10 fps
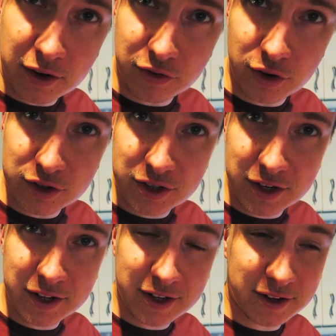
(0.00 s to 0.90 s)

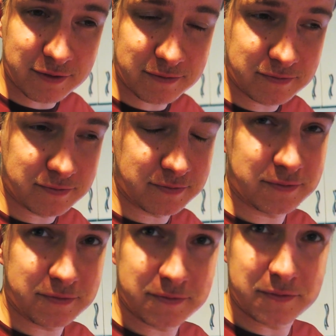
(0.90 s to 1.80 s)
unfortunately.
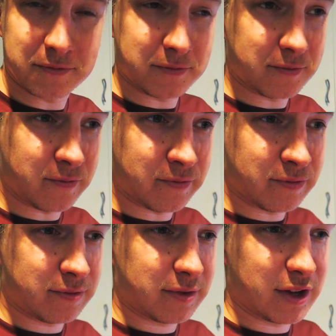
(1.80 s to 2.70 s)
What diet is
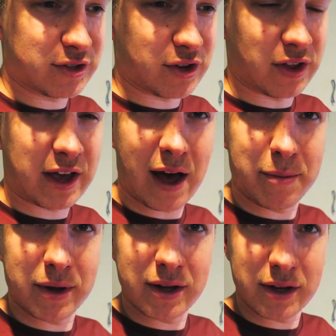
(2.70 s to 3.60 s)
this It's called
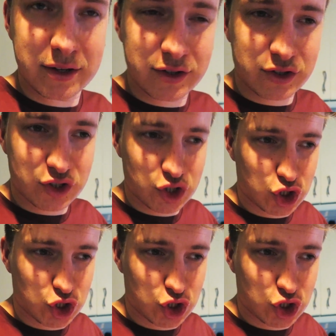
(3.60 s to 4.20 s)
cabbage.